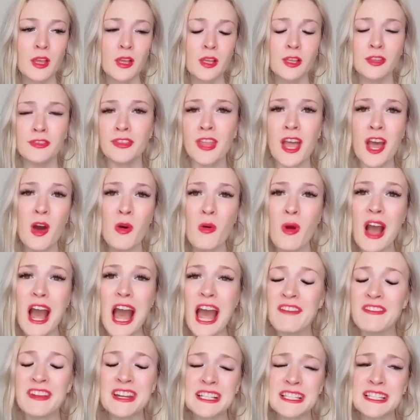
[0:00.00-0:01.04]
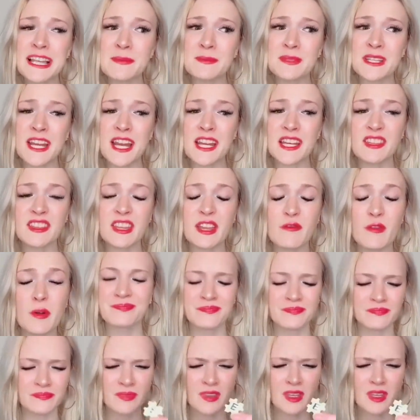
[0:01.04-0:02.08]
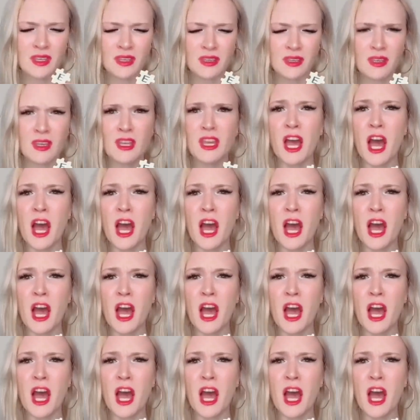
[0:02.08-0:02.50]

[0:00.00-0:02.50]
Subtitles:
No, I haven't accepted anything from... A